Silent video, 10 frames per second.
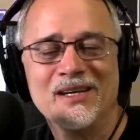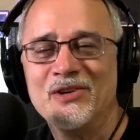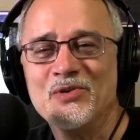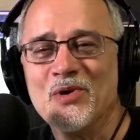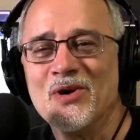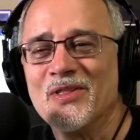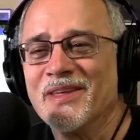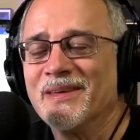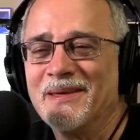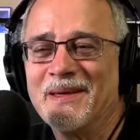do all
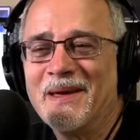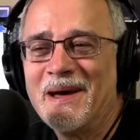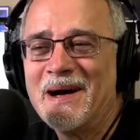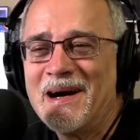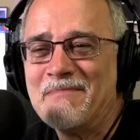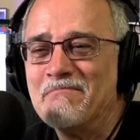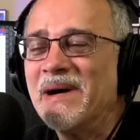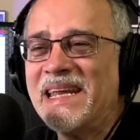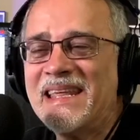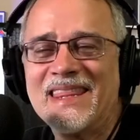the
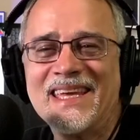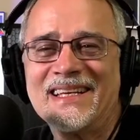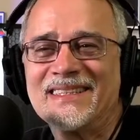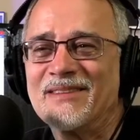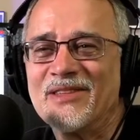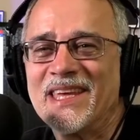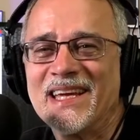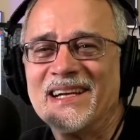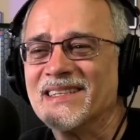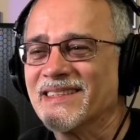money things and everything
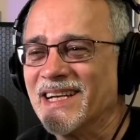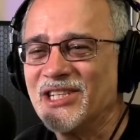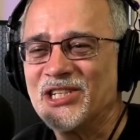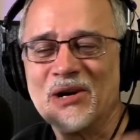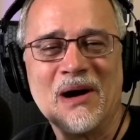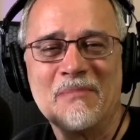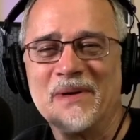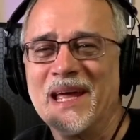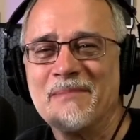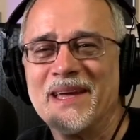else. And I show up
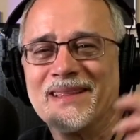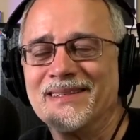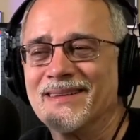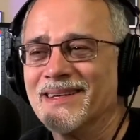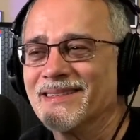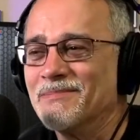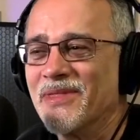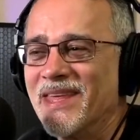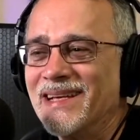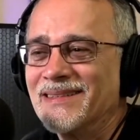and I make these awesome
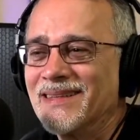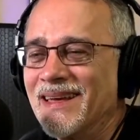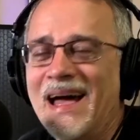things.